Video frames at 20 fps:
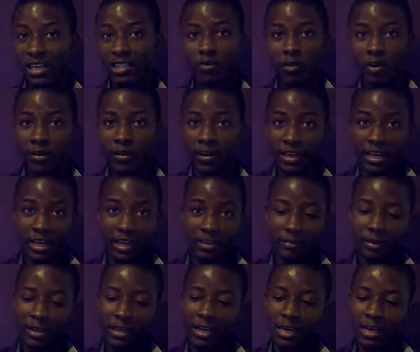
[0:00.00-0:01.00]
foreign
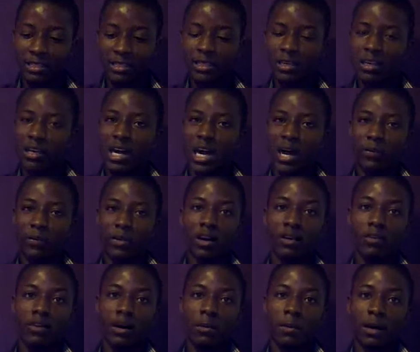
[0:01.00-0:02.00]
invaders. And we
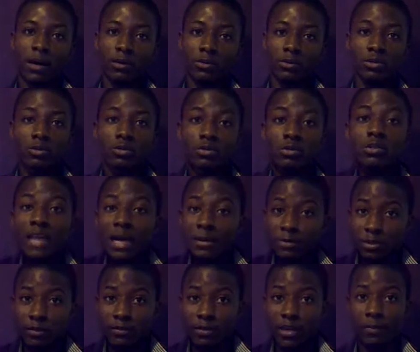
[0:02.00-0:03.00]
have about two
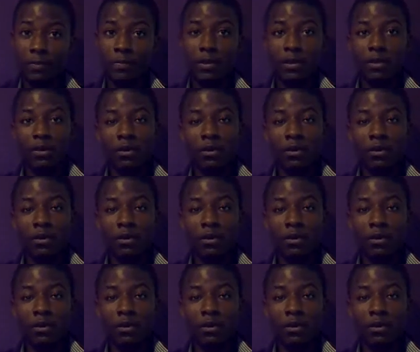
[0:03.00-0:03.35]
types of them.